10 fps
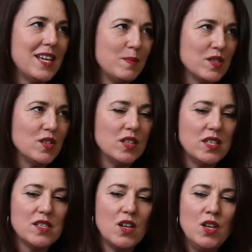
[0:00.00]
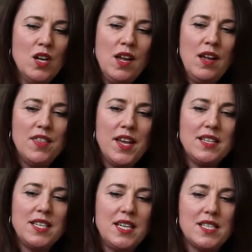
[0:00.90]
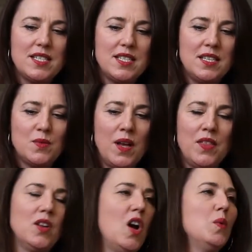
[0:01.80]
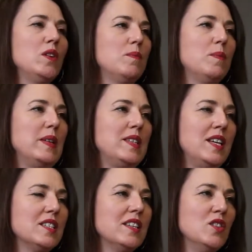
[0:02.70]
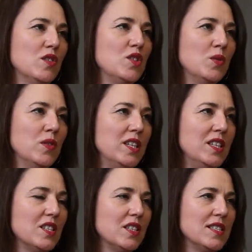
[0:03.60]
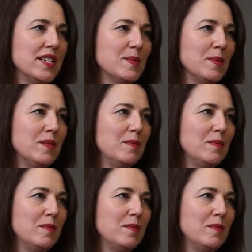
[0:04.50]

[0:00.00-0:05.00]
absolutely. So that test is one that I would potentially not do on the initial assessment.